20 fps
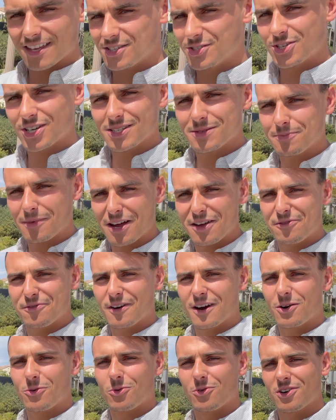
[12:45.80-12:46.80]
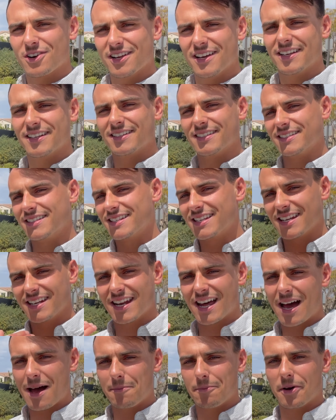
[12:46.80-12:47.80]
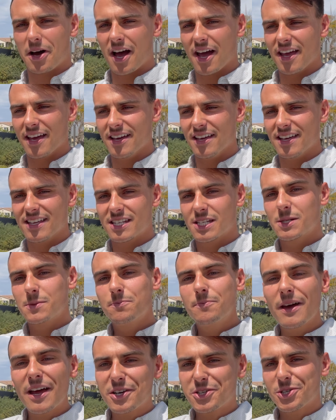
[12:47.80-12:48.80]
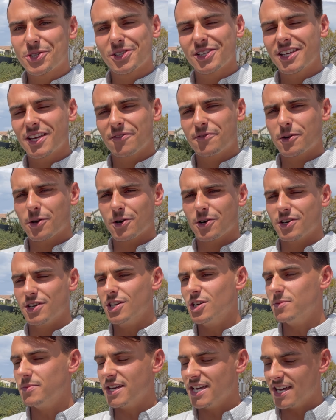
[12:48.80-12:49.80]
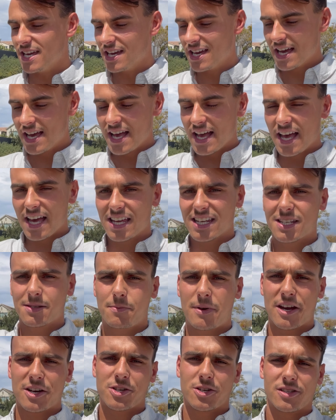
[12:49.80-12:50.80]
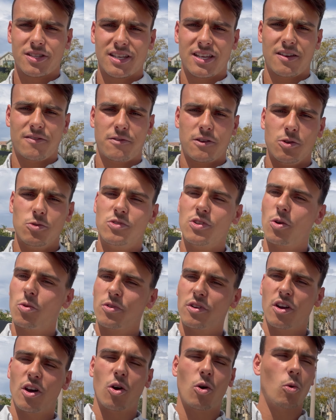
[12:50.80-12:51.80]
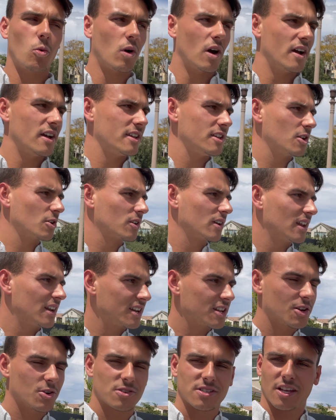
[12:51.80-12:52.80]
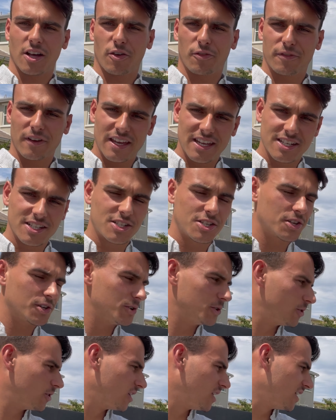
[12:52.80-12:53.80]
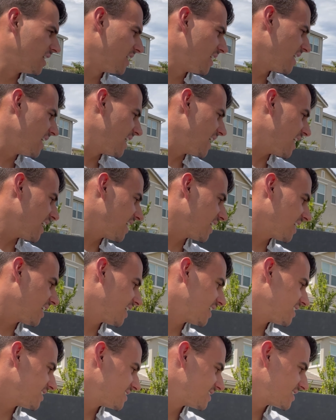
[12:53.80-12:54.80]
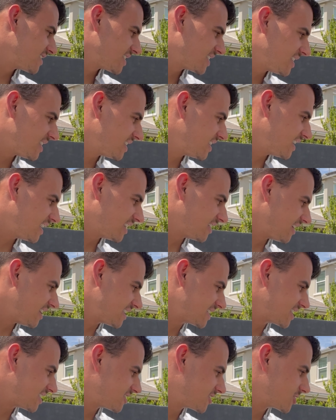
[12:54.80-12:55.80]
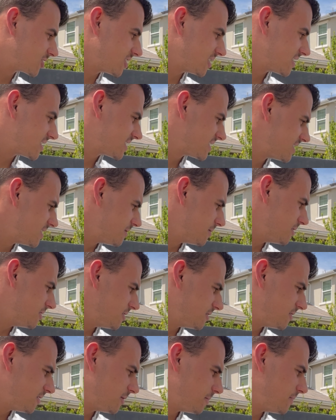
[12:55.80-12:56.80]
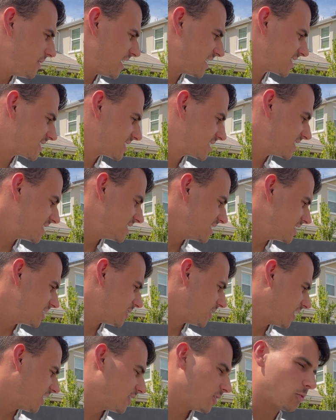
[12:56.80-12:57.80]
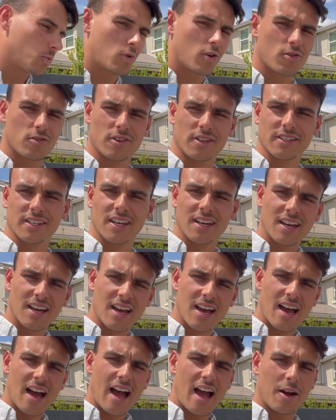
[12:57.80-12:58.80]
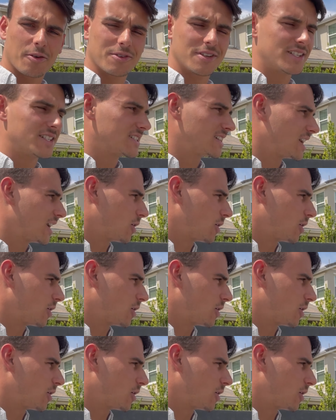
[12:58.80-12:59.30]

just my fair warning to not buy it, especially if you're a newbie, especially if you don't know what you're getting yourself into, and unless it's just the, the best deal in the world, I would stay